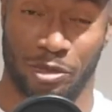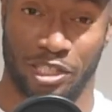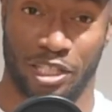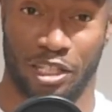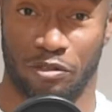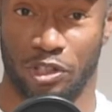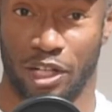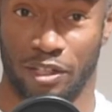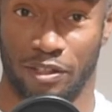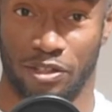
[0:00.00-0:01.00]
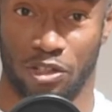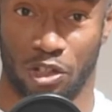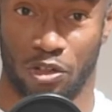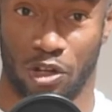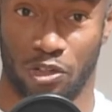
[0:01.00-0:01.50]
the mistake of trying this in a
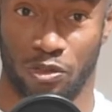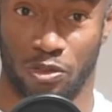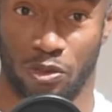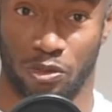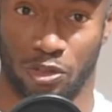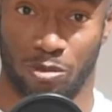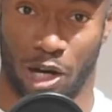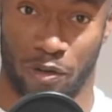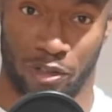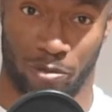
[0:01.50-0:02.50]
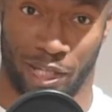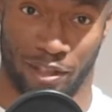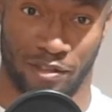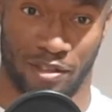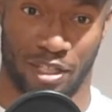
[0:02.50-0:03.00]
cross with Solstice Power in the
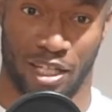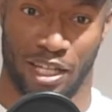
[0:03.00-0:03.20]
mains.